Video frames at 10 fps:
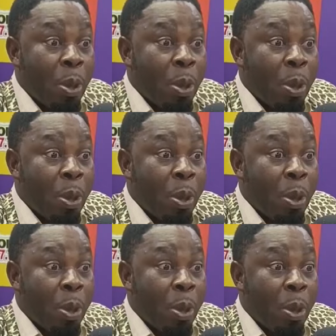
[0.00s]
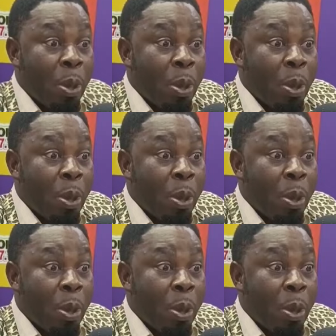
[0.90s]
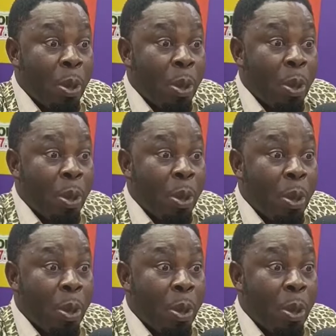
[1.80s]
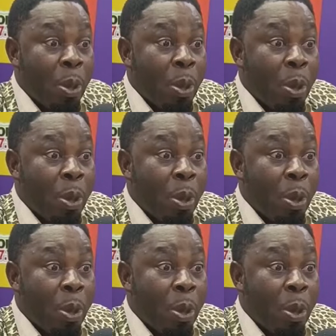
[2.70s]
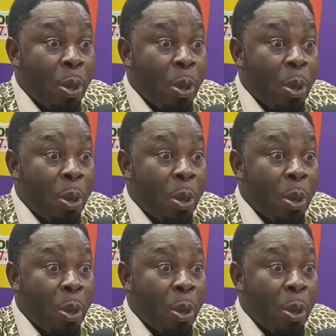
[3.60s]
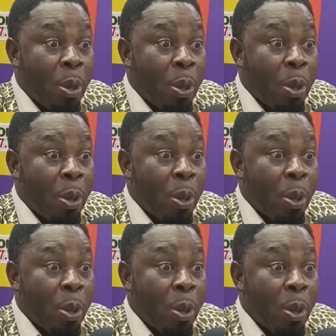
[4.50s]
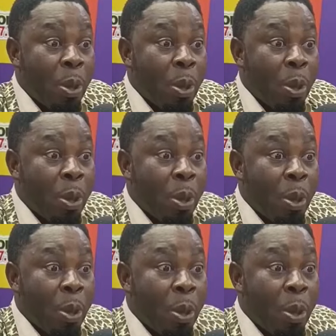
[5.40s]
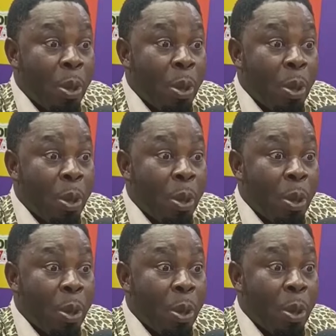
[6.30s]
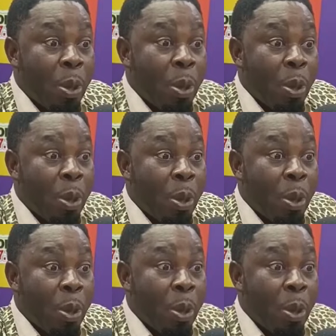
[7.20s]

(not speaking)